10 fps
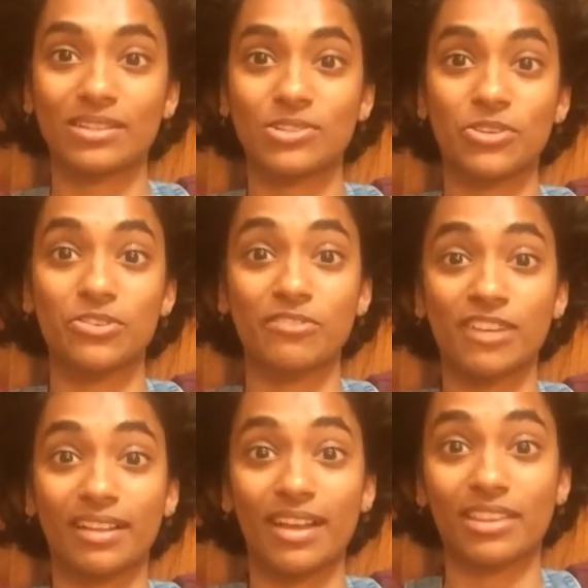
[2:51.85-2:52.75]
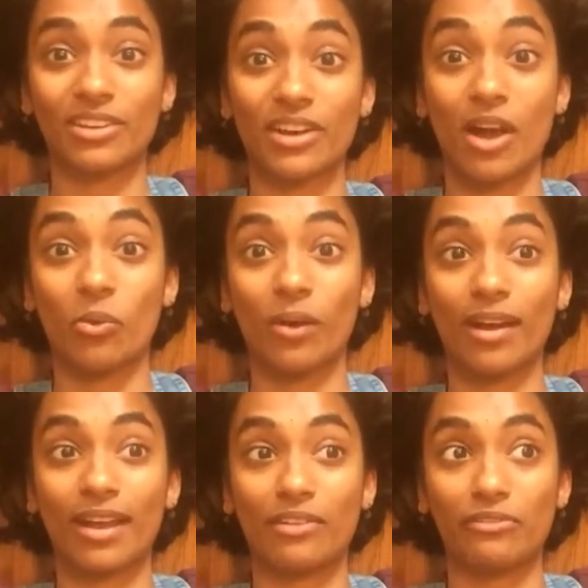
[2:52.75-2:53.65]
and so you feel like they're not
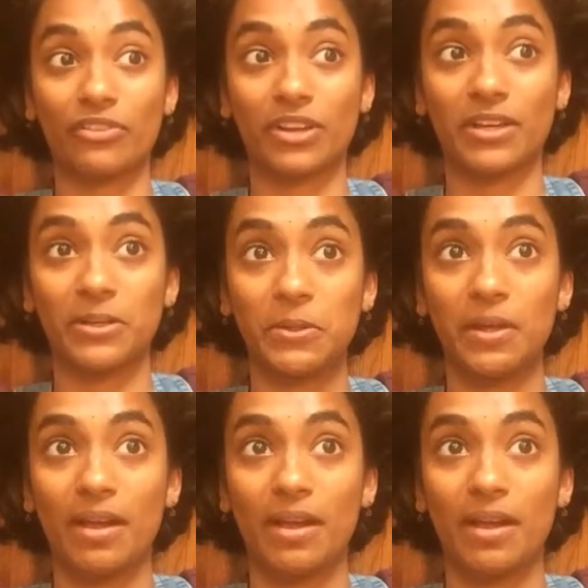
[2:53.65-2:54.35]
working for you.